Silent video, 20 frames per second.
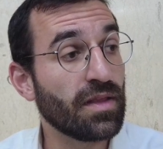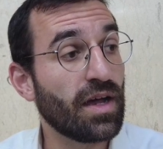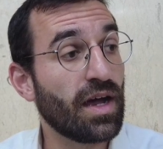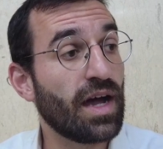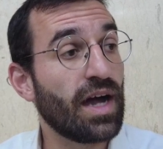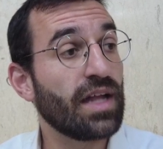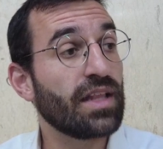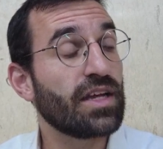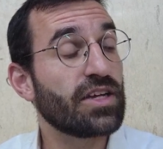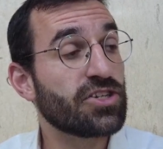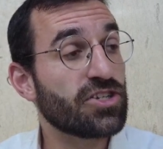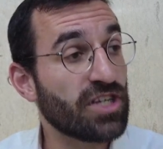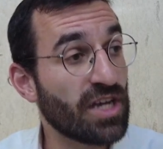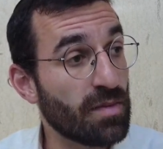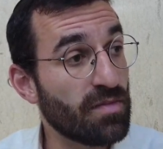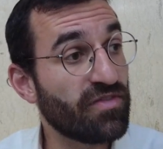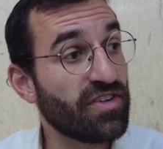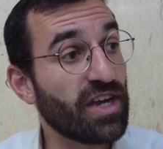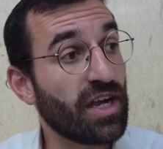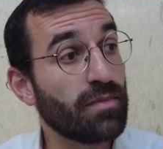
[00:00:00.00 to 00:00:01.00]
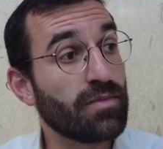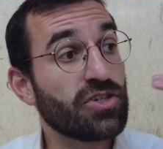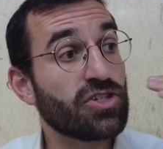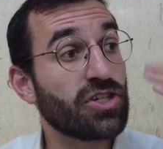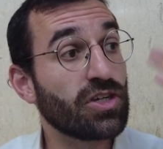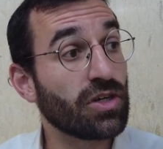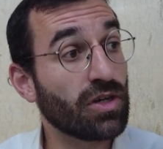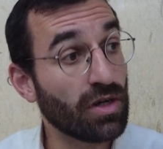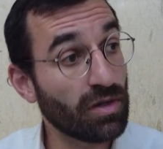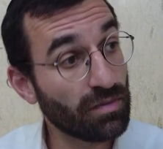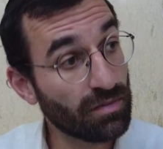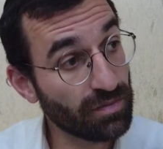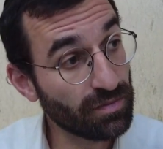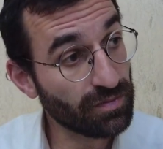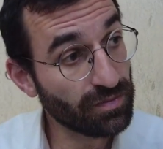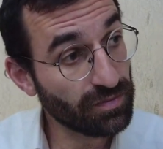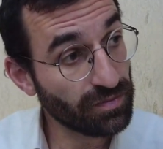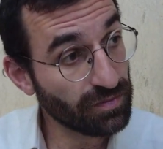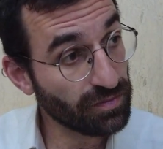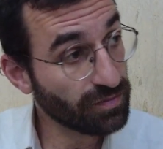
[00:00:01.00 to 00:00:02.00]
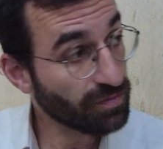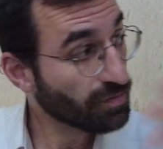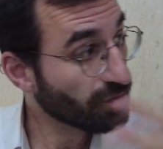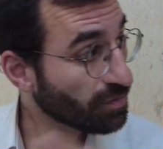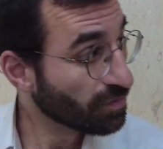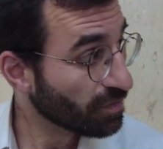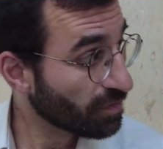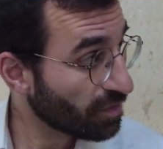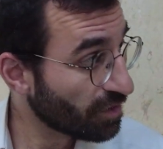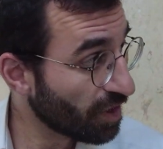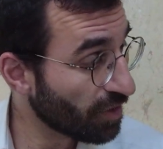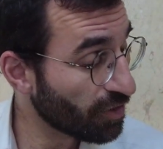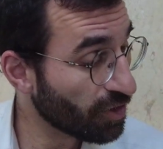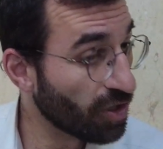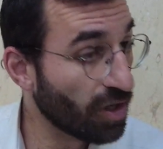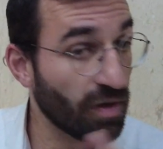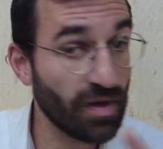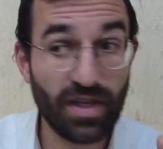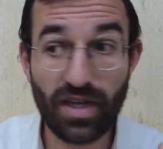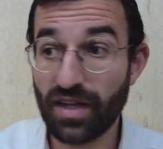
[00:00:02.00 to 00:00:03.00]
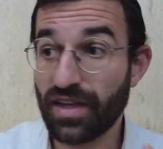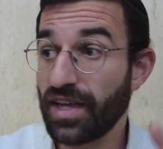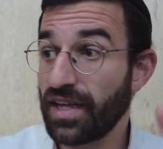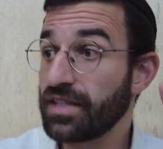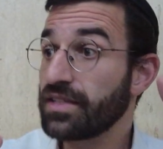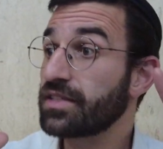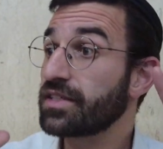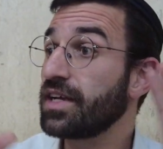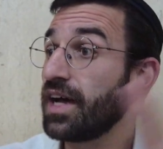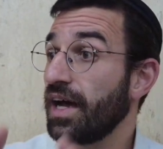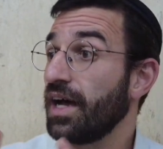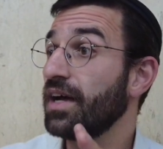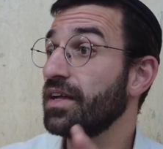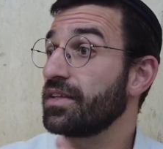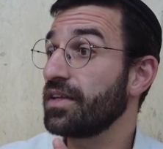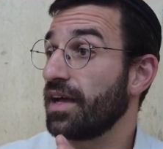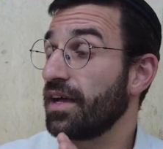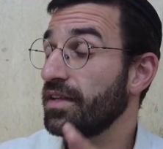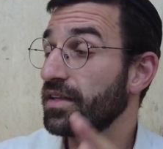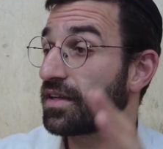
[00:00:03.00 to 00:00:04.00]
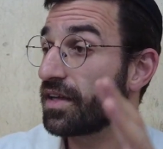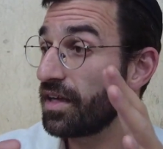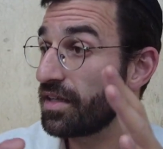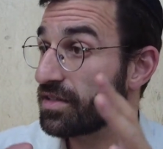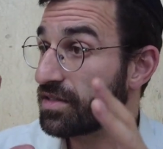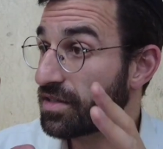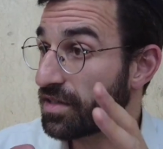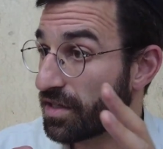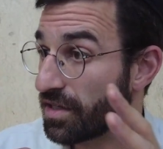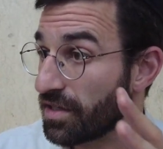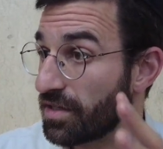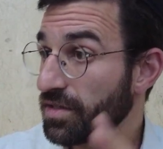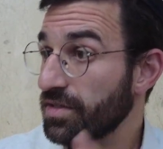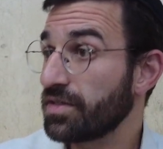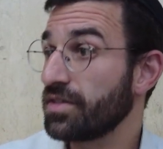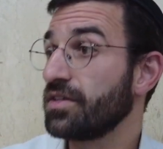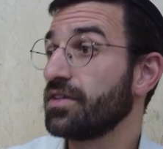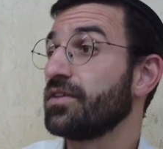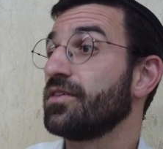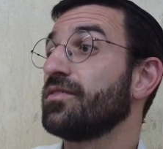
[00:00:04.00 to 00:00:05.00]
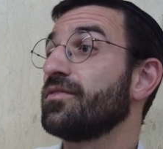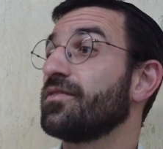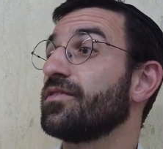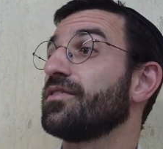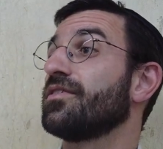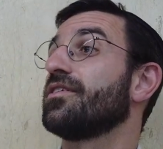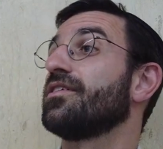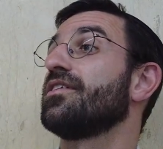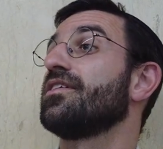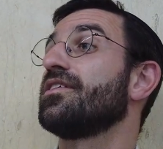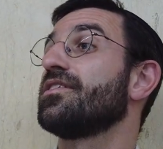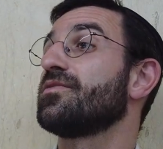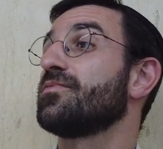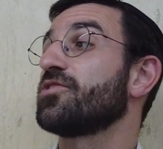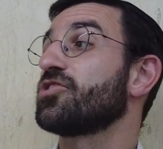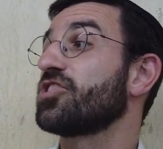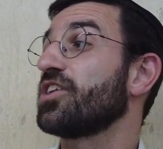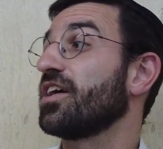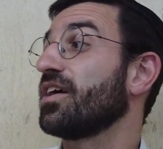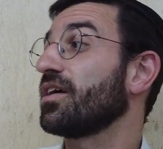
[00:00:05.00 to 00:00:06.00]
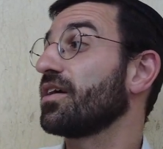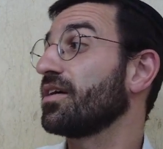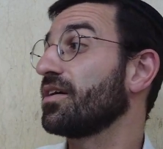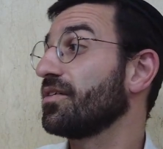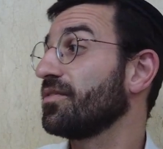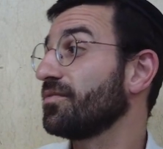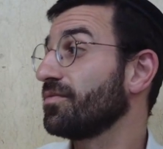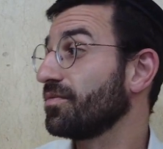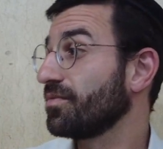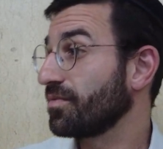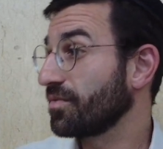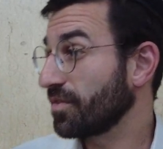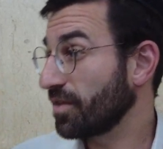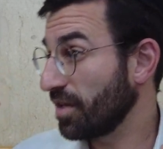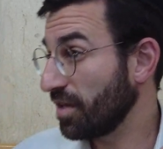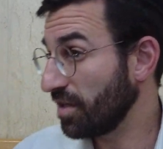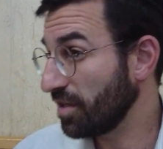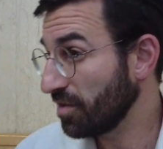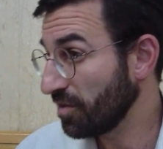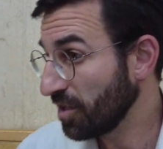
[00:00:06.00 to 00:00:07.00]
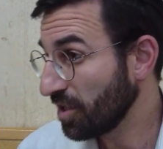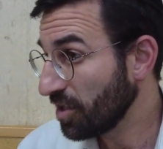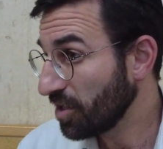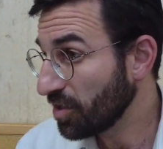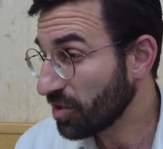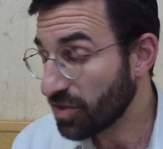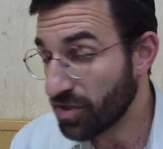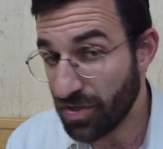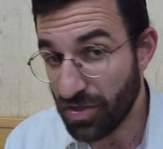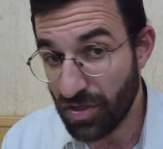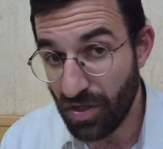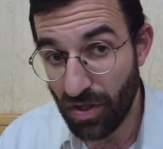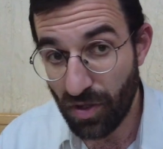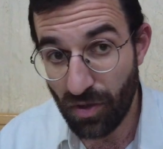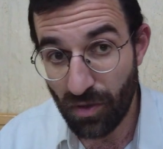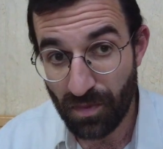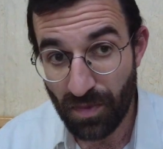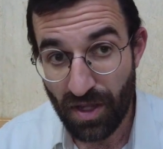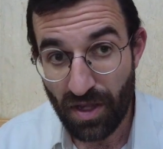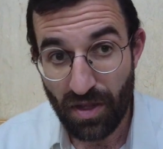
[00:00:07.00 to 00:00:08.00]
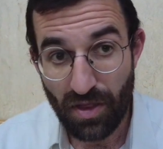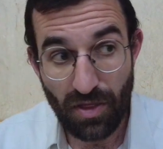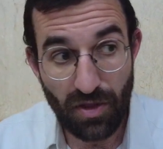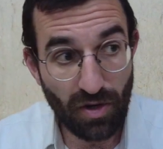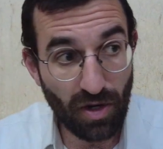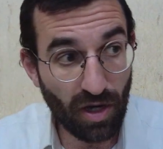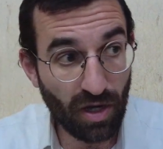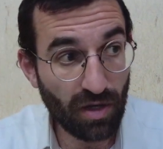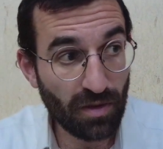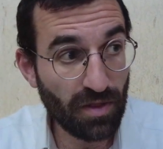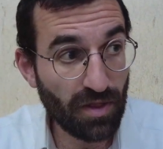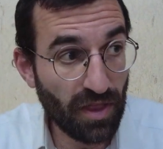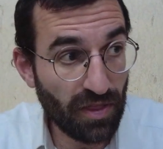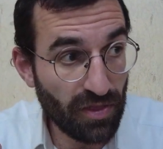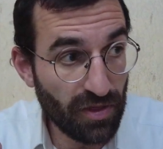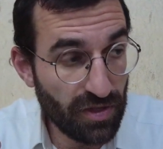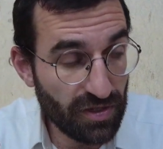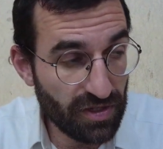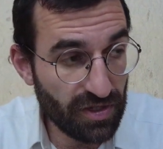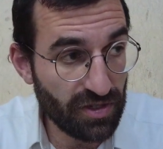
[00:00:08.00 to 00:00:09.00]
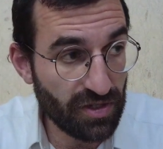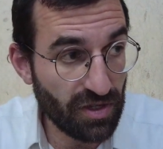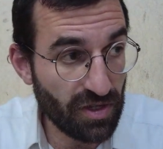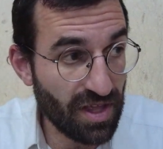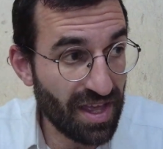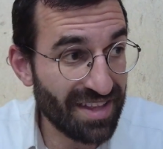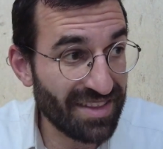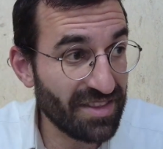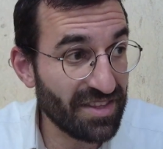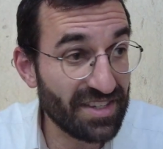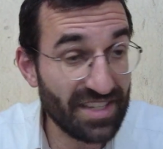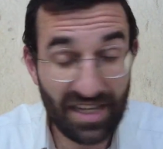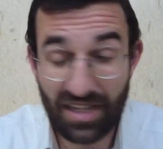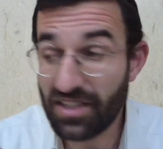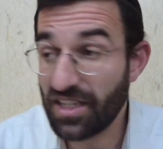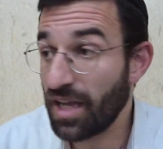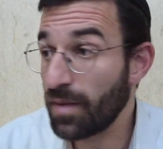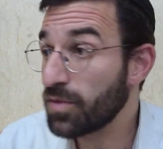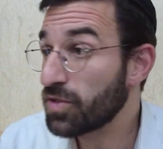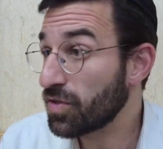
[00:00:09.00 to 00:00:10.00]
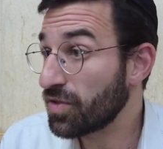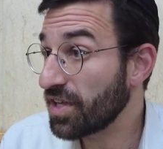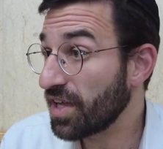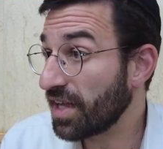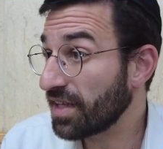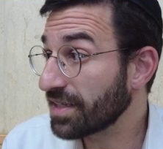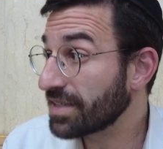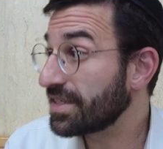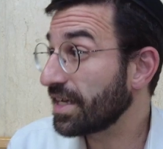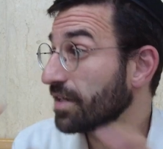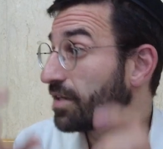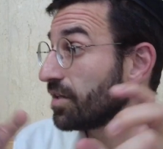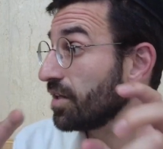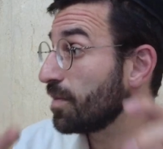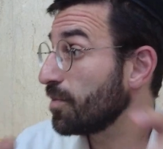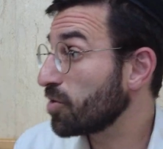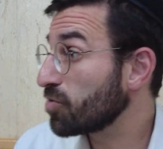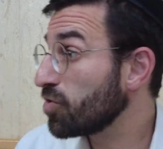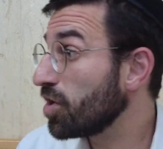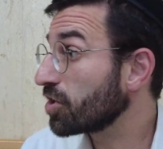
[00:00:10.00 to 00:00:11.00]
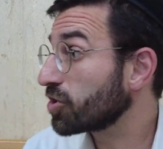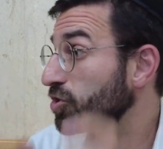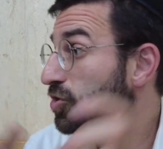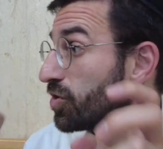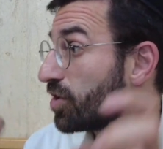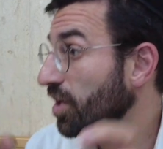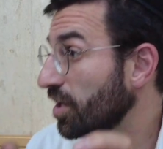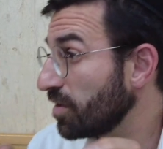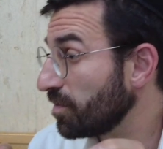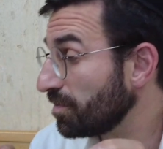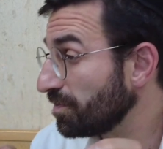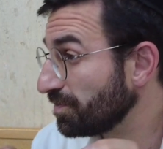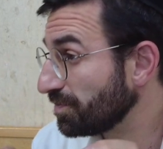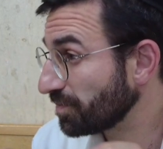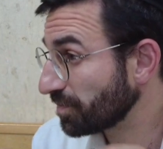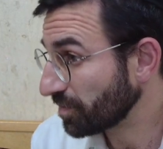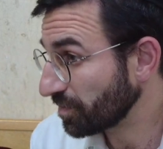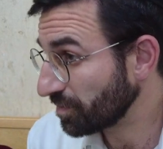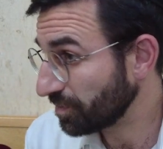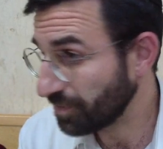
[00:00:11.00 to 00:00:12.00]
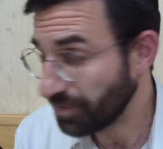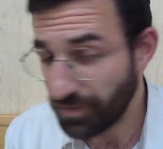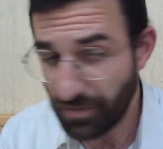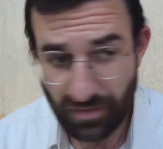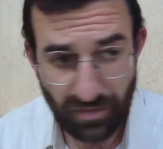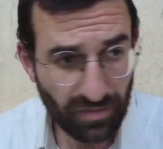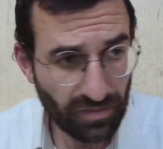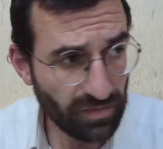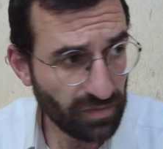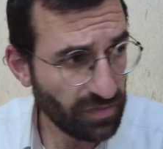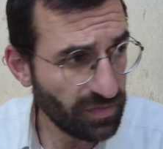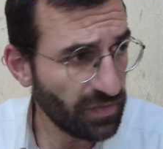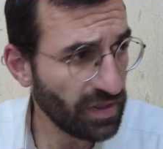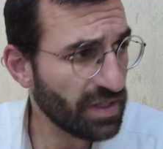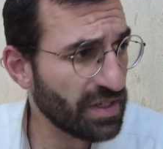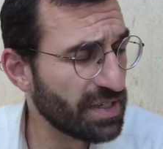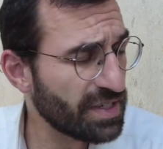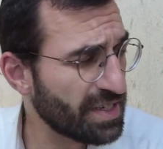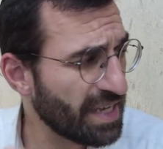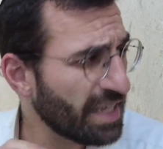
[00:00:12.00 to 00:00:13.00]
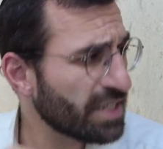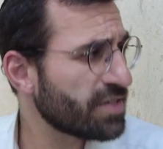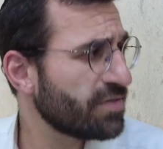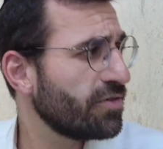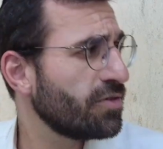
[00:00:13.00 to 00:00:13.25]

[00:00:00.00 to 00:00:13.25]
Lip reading: al Hashem ve'al Mashiach, that they're going against God and against His Mashiach. Okay, so they're all that. This is and the second time, so they got excited. Lama Ragshu Goyim. They're